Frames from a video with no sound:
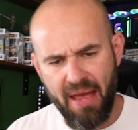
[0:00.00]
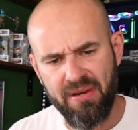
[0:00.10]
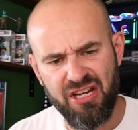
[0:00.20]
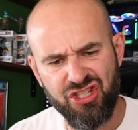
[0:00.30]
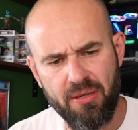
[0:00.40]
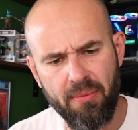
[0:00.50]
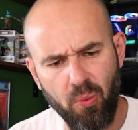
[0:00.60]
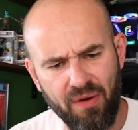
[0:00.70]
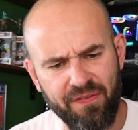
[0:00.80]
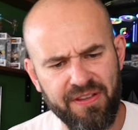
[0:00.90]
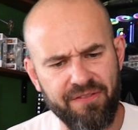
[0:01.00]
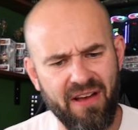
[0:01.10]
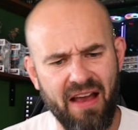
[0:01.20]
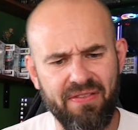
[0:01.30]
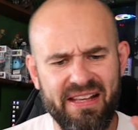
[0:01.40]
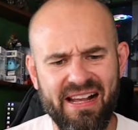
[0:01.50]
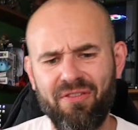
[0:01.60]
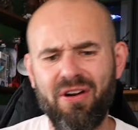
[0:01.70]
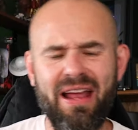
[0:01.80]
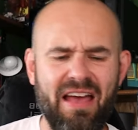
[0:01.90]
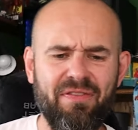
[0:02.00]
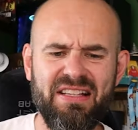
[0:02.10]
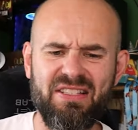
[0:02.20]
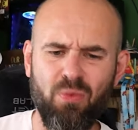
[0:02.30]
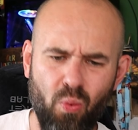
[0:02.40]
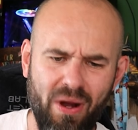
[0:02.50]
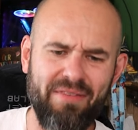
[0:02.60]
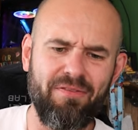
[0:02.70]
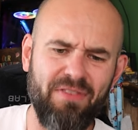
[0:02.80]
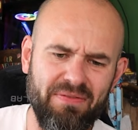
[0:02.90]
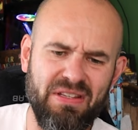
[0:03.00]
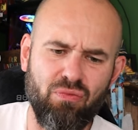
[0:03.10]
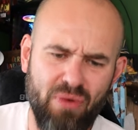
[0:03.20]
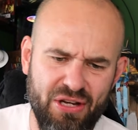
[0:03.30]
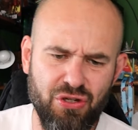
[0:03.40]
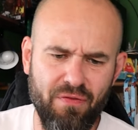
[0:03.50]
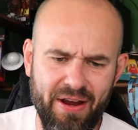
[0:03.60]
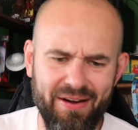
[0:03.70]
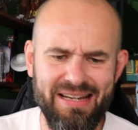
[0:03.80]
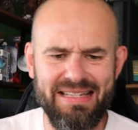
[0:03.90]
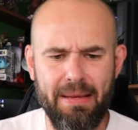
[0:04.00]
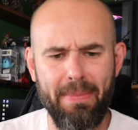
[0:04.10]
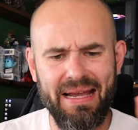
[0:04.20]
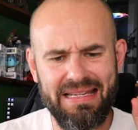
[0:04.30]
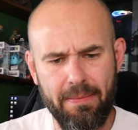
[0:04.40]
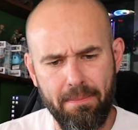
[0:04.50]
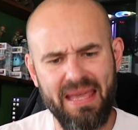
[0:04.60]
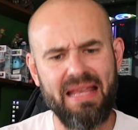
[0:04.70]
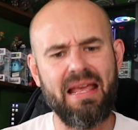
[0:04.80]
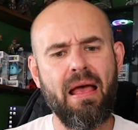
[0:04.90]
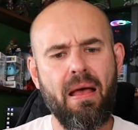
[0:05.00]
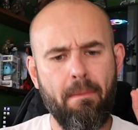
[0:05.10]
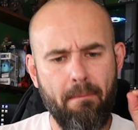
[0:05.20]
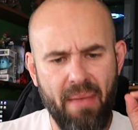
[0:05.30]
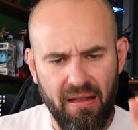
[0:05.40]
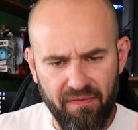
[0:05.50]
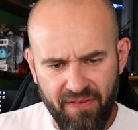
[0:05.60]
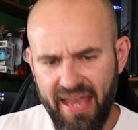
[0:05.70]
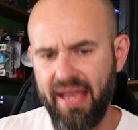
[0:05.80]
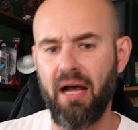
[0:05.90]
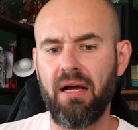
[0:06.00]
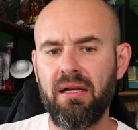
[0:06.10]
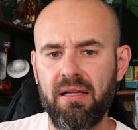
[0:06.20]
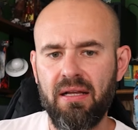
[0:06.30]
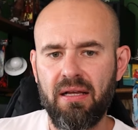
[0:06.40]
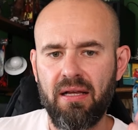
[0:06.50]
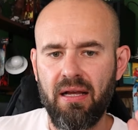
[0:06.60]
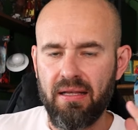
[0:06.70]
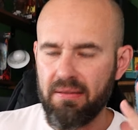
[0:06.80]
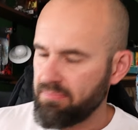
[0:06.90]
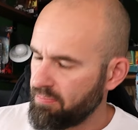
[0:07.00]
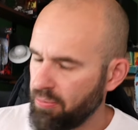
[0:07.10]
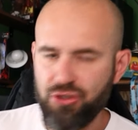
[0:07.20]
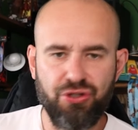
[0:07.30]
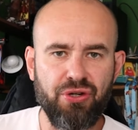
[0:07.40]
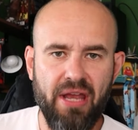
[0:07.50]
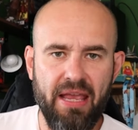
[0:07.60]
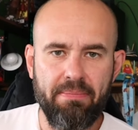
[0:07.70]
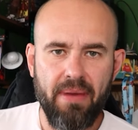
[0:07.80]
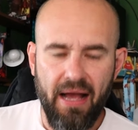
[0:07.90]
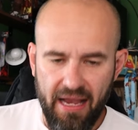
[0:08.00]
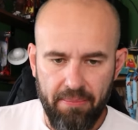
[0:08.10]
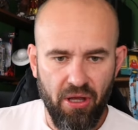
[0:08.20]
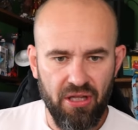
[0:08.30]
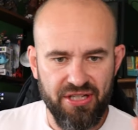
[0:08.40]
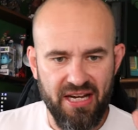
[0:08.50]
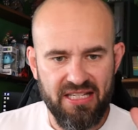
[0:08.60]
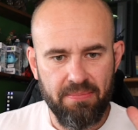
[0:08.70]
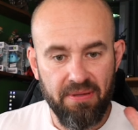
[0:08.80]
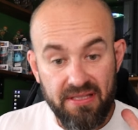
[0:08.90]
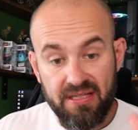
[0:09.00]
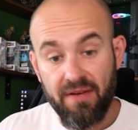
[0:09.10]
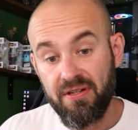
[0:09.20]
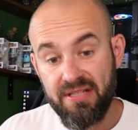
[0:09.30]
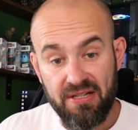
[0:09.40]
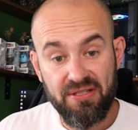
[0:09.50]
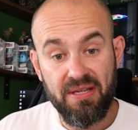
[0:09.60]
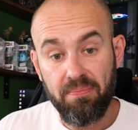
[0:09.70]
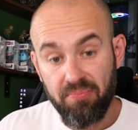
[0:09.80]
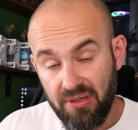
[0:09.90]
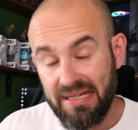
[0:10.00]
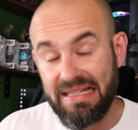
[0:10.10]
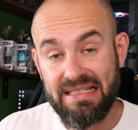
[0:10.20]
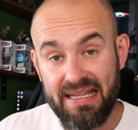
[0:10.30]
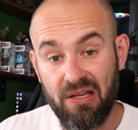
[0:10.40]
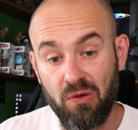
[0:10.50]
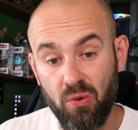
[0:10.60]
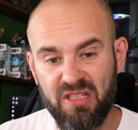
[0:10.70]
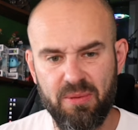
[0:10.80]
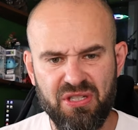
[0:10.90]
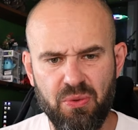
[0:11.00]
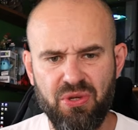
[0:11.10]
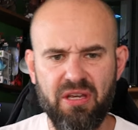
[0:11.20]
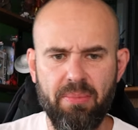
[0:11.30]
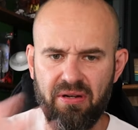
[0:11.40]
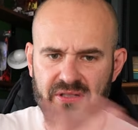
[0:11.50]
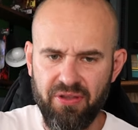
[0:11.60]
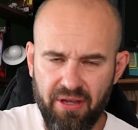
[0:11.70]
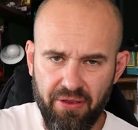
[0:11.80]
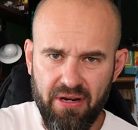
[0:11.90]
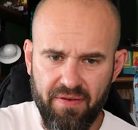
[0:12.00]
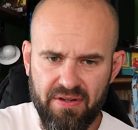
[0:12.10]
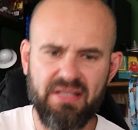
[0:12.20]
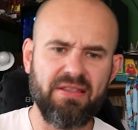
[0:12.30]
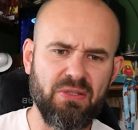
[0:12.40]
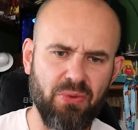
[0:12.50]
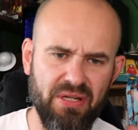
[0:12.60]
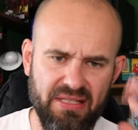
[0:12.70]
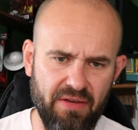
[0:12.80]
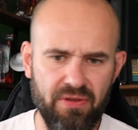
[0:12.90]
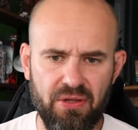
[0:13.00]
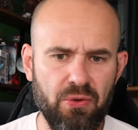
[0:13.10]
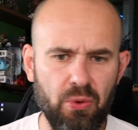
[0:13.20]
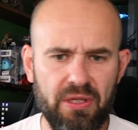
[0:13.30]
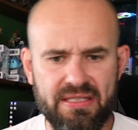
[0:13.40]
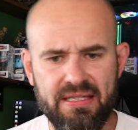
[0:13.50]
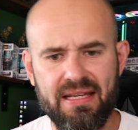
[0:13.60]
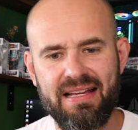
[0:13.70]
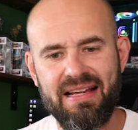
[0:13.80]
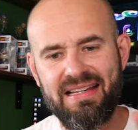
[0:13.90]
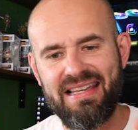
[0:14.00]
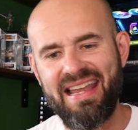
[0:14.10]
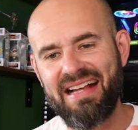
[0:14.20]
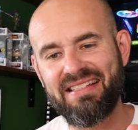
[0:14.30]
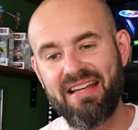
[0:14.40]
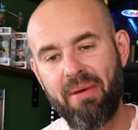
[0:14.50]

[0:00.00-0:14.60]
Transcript: Batman issue number 155, the cover F. It's a 1 in 50 ratio variant done by Nimit Malavia butchered your name, I apologize, but this cover is actually pretty stinking cool, especially when you compare it to the other covers. This one is definitely the coolest. Next